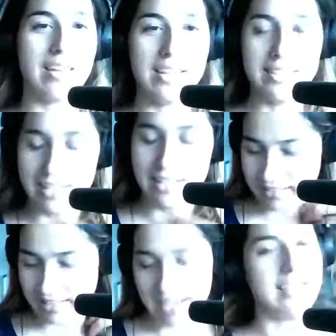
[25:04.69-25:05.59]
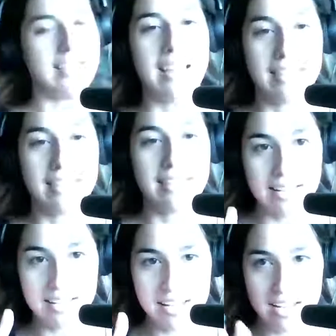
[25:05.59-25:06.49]
He says exactly that
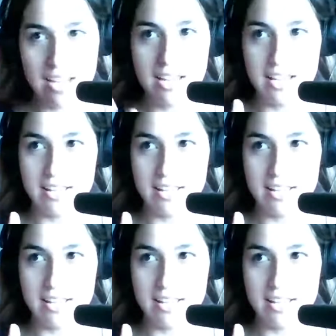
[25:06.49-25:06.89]
he